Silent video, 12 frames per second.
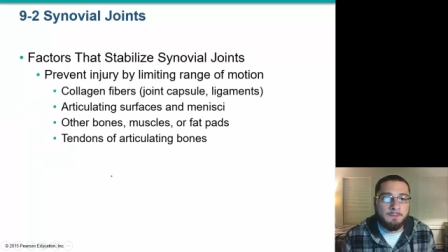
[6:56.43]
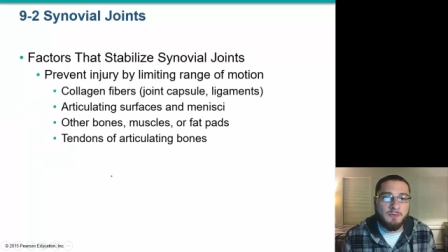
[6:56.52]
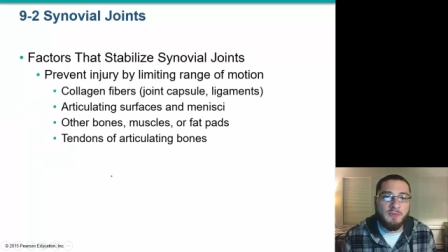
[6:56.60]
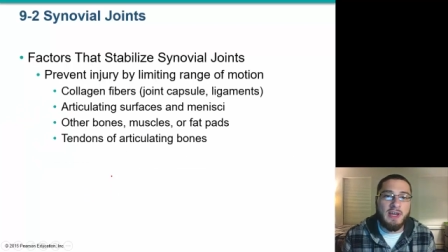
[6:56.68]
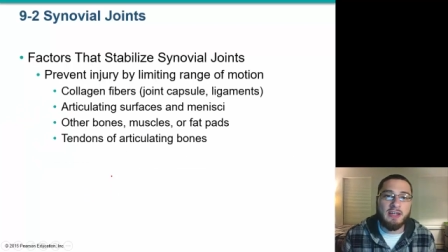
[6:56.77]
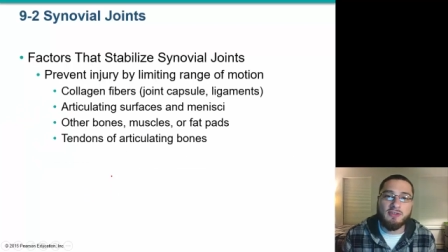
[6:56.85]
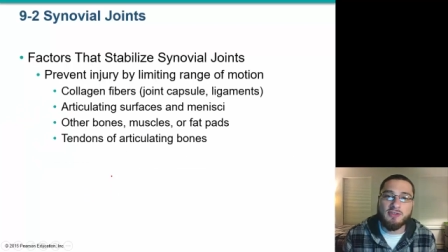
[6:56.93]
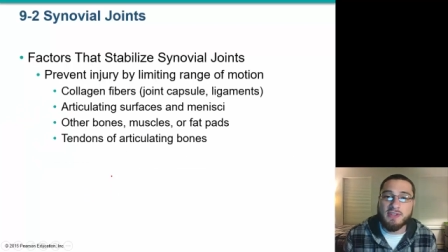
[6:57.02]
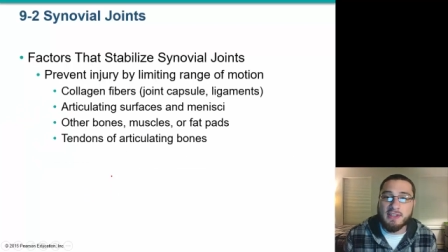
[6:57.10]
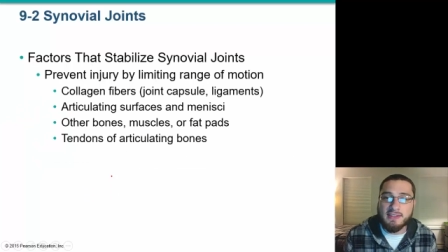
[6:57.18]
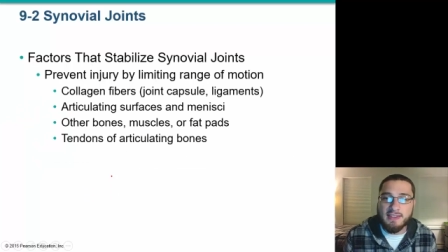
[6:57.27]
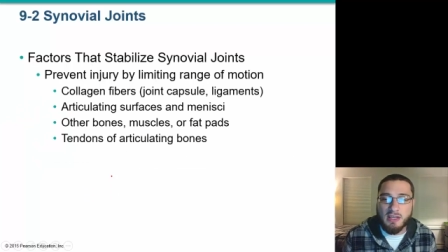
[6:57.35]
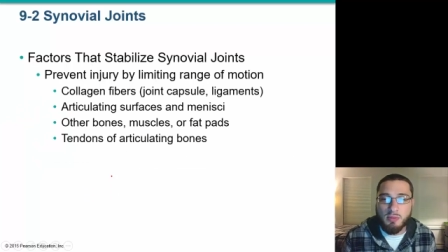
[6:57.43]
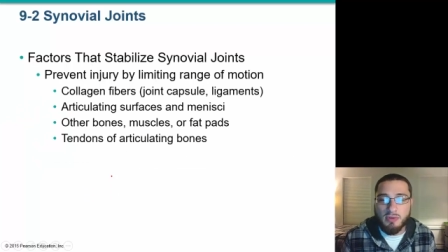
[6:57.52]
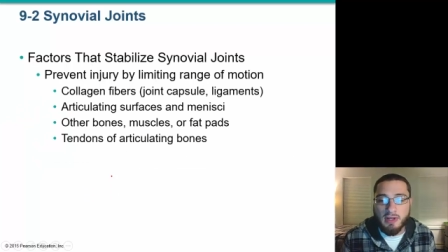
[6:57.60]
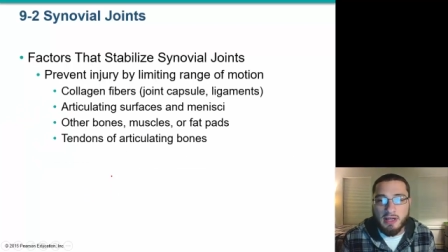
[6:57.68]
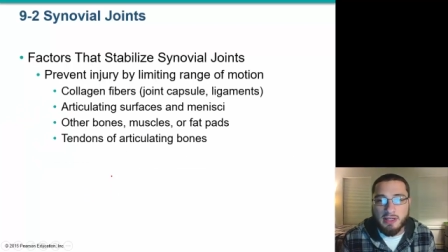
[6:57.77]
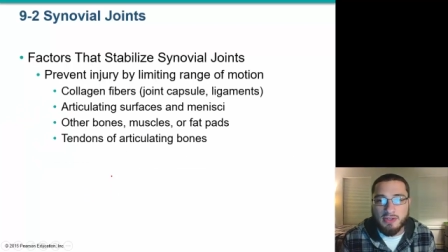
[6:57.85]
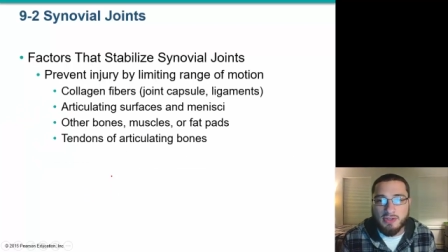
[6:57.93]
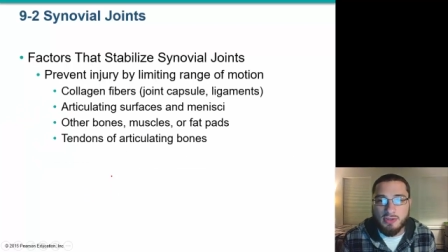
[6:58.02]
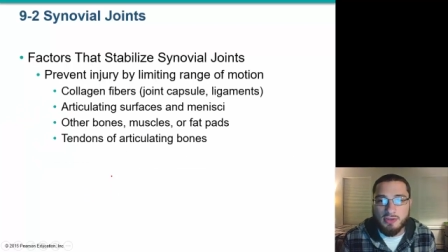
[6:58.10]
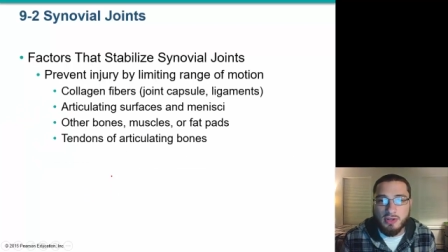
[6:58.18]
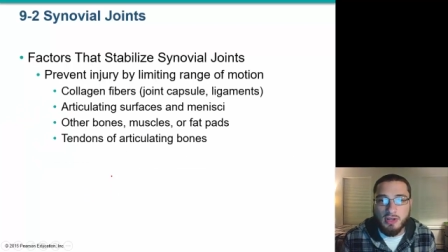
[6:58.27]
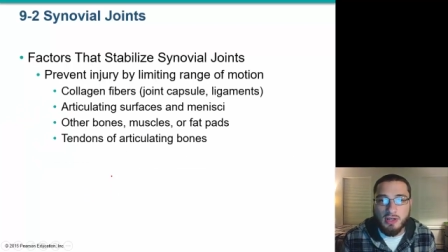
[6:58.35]
Factors that stabilize
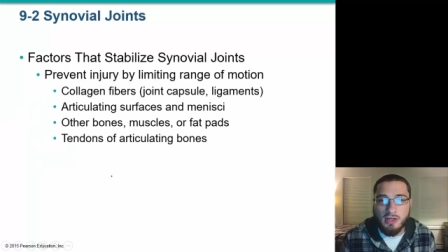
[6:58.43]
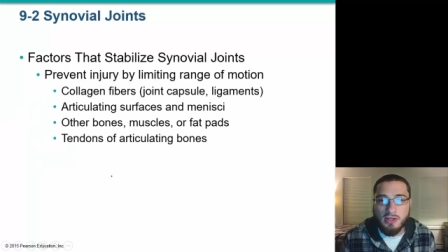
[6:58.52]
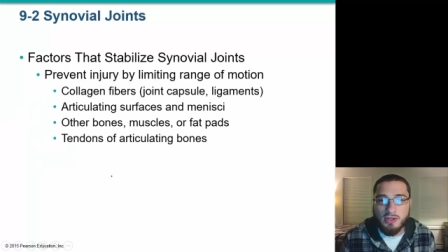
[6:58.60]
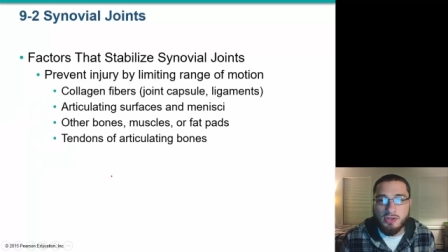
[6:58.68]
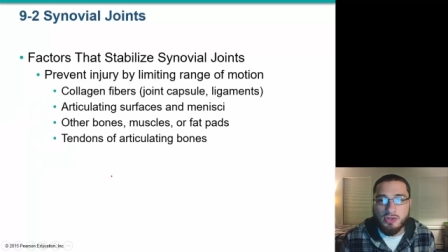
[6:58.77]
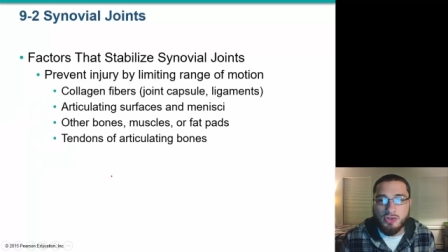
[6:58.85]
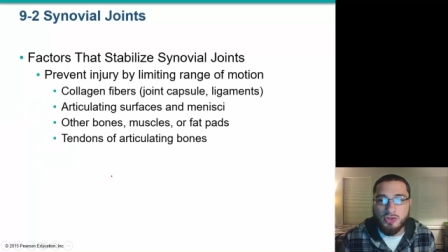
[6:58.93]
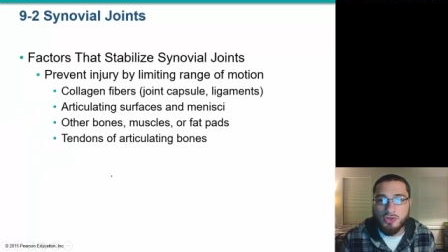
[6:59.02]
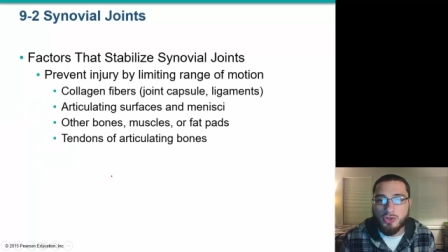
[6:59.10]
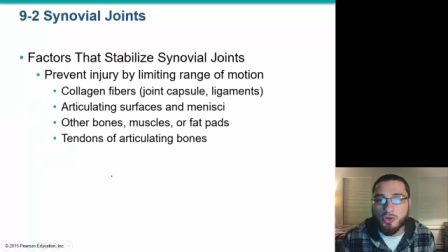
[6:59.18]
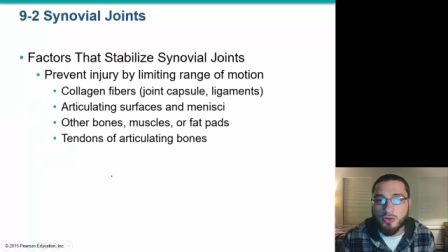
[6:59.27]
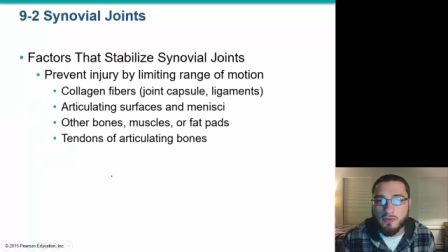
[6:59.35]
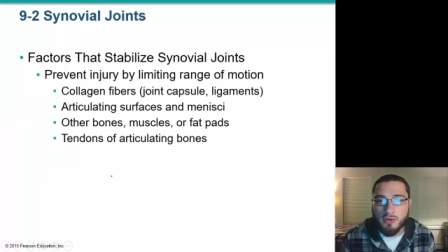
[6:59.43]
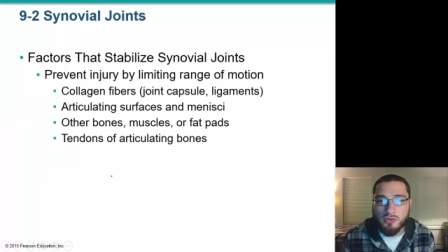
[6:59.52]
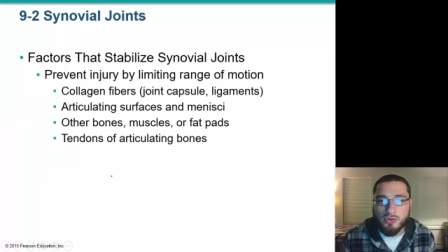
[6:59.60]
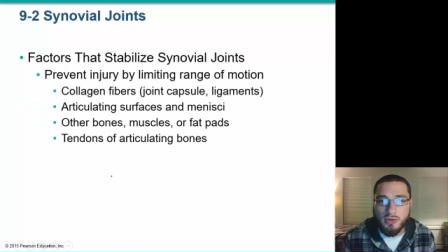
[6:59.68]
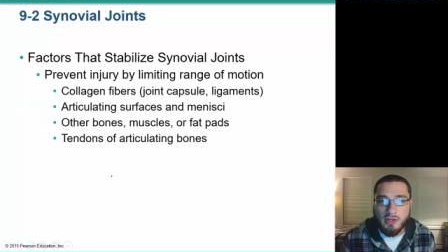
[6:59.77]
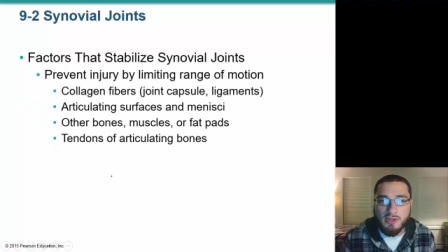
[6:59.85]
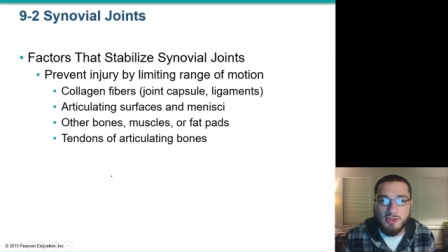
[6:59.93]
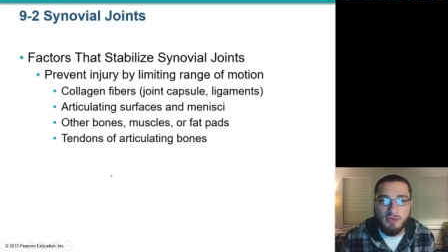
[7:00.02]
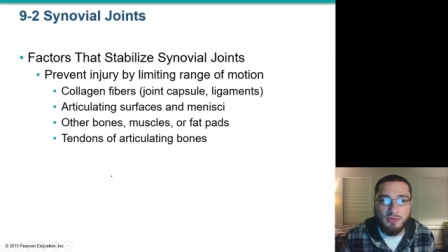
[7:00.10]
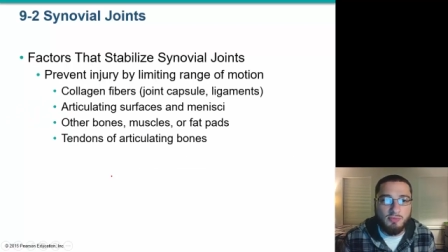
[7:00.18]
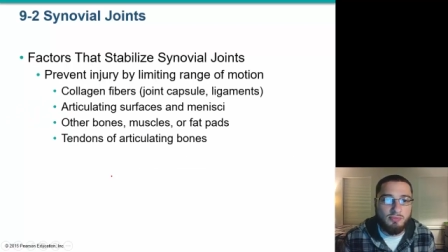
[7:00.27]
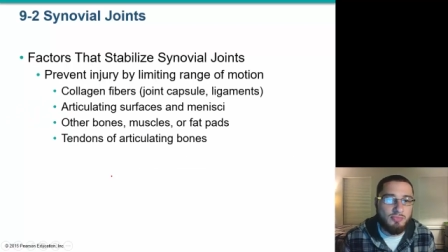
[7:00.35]
synovial joints
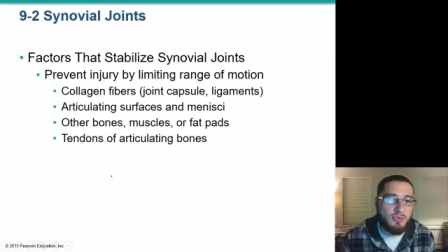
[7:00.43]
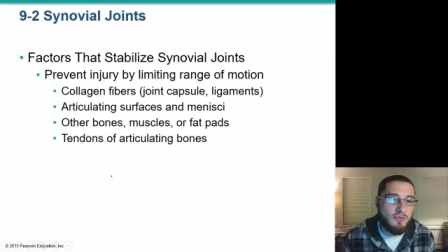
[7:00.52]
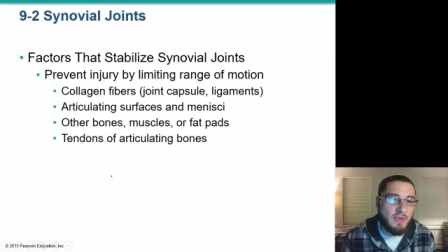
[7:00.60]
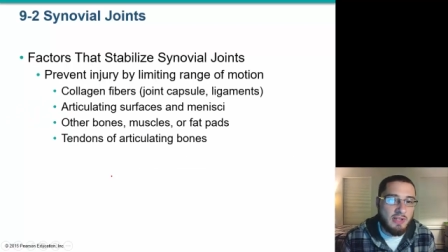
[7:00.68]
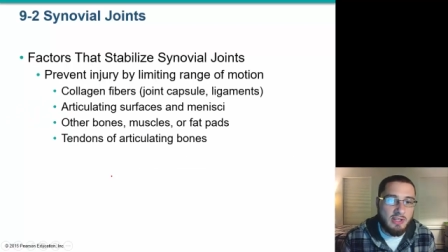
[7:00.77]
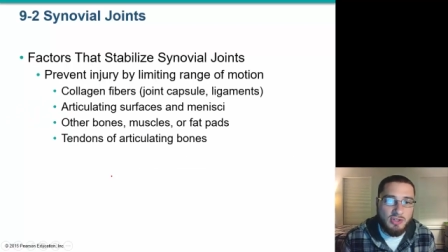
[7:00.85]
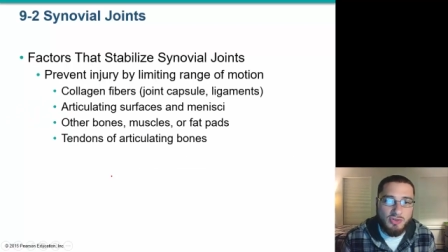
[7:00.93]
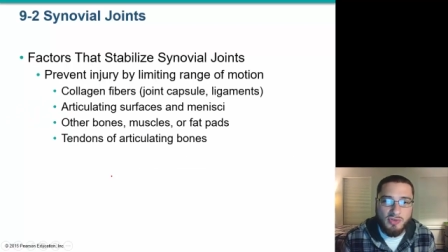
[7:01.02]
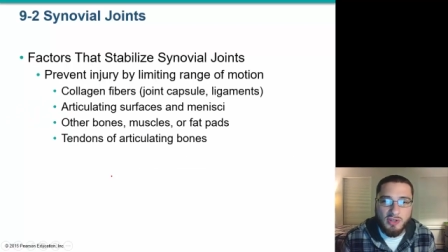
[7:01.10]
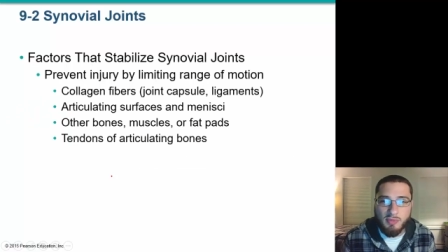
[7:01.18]
prevent injury